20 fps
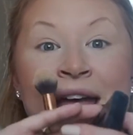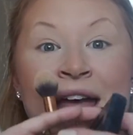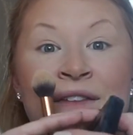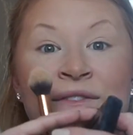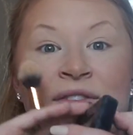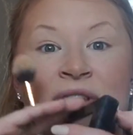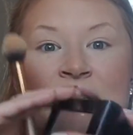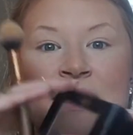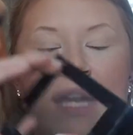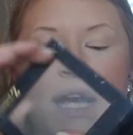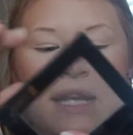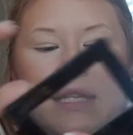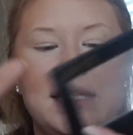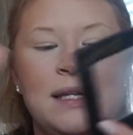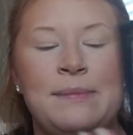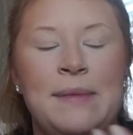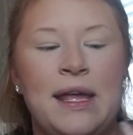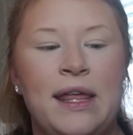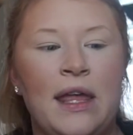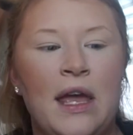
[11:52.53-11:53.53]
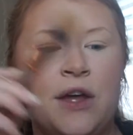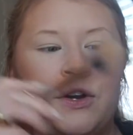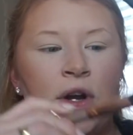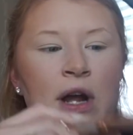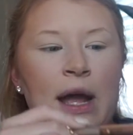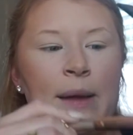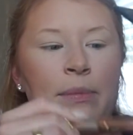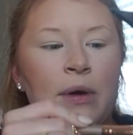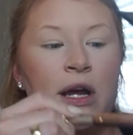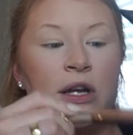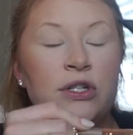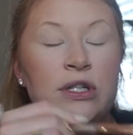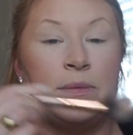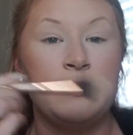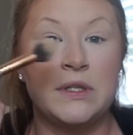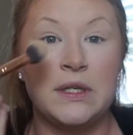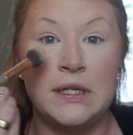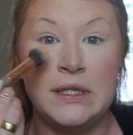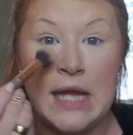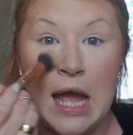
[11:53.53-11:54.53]
Emphasize in my under eye brush. I'm
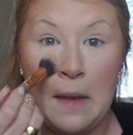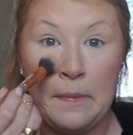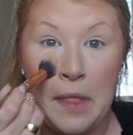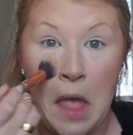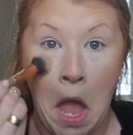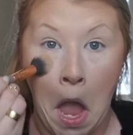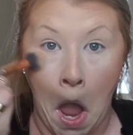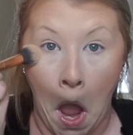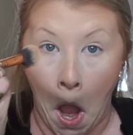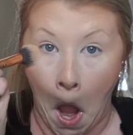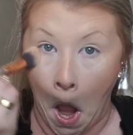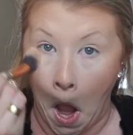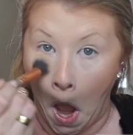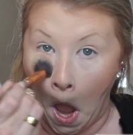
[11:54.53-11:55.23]
just gonna tap that.